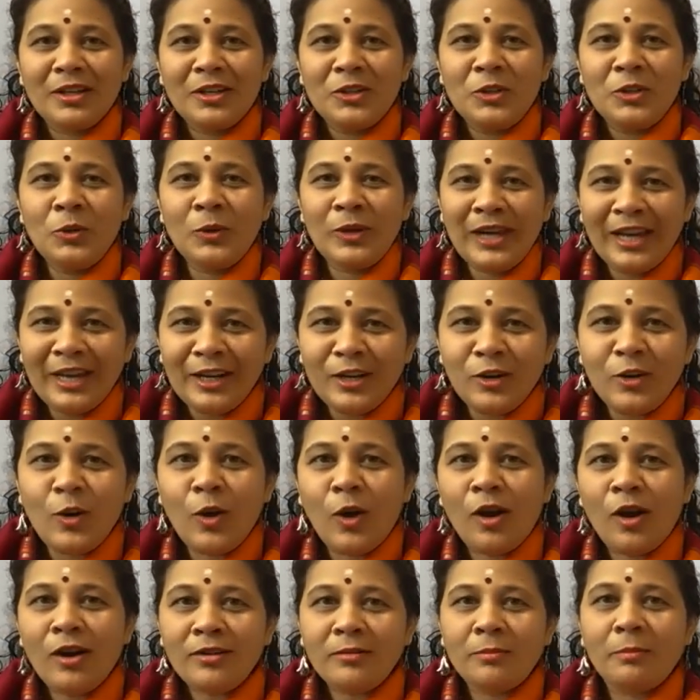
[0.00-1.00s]
you
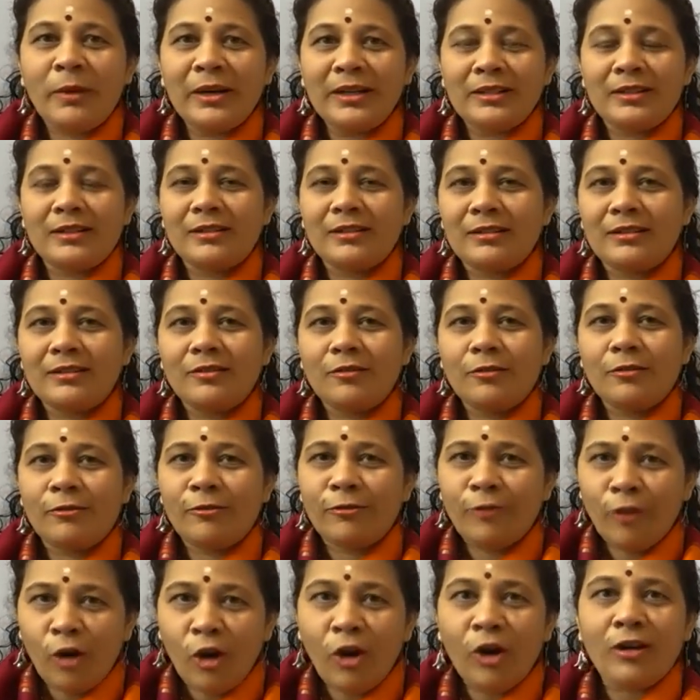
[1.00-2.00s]
cannot but
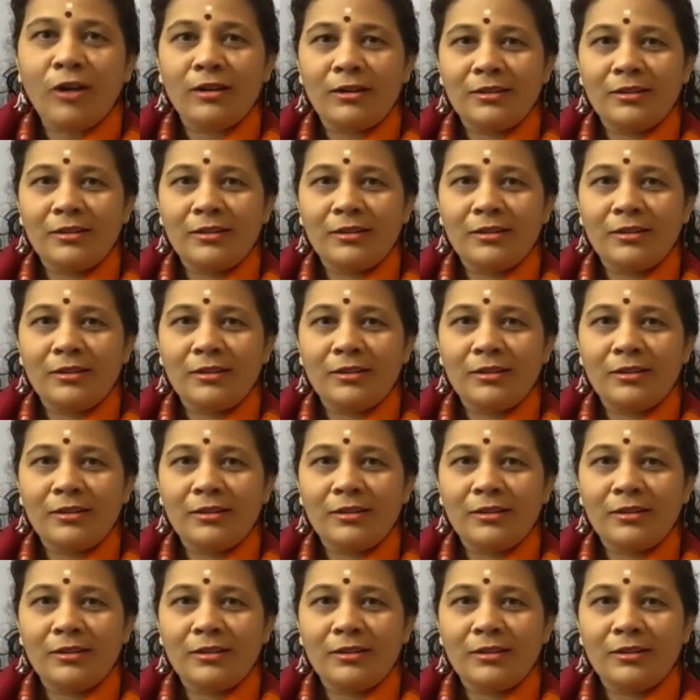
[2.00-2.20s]
fall.